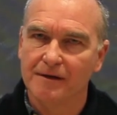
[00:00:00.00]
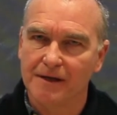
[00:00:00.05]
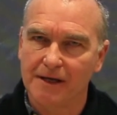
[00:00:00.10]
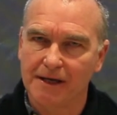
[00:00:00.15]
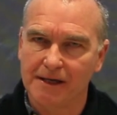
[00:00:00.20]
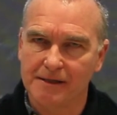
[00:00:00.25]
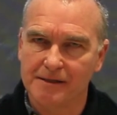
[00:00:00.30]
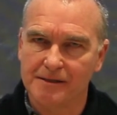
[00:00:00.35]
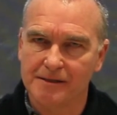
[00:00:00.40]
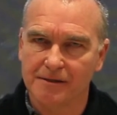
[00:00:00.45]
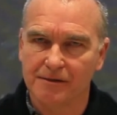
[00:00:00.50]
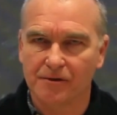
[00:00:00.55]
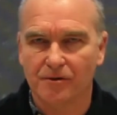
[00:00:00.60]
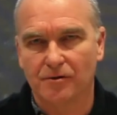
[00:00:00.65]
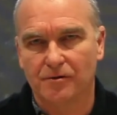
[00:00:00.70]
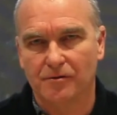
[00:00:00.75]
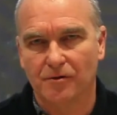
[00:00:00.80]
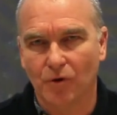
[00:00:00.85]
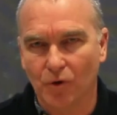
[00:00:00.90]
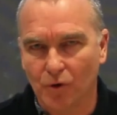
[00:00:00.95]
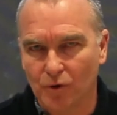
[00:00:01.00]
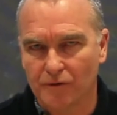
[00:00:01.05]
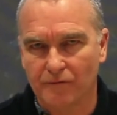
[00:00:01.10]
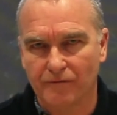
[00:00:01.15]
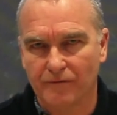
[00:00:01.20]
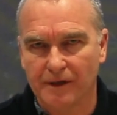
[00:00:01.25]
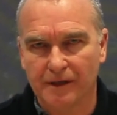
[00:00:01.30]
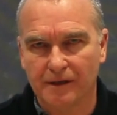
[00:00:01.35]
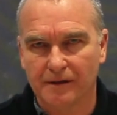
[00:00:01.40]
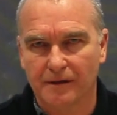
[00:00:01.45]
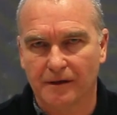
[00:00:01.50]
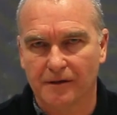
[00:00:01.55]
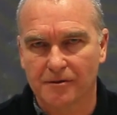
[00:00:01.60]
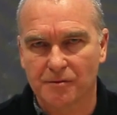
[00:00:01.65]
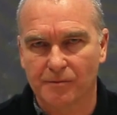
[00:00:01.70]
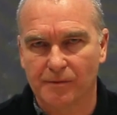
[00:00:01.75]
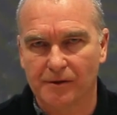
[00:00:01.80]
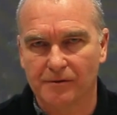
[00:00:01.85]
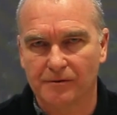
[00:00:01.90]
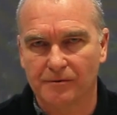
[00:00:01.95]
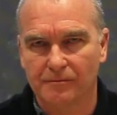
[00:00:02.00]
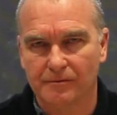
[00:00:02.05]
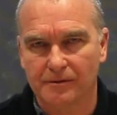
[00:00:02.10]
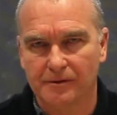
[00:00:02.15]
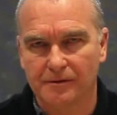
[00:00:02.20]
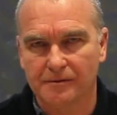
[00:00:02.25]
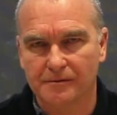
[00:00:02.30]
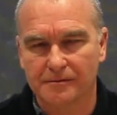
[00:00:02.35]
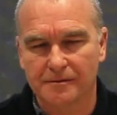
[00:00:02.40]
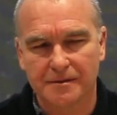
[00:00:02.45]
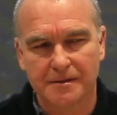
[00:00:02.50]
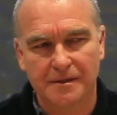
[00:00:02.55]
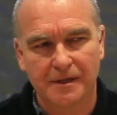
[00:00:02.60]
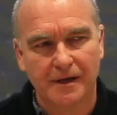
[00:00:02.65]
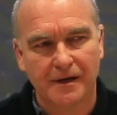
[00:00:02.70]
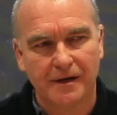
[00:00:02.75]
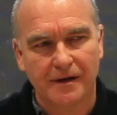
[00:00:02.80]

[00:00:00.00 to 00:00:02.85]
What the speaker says: into ordinary hospital wards.